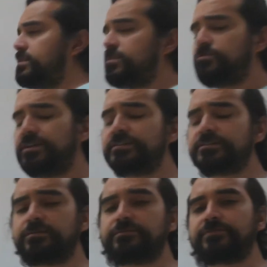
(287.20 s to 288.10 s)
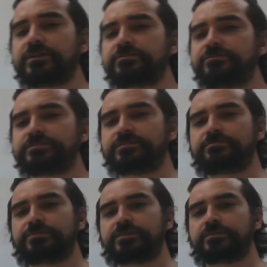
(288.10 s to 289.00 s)
the greatest common factor is going to
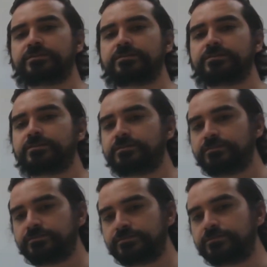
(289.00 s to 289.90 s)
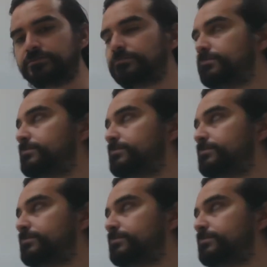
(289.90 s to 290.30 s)
be 2.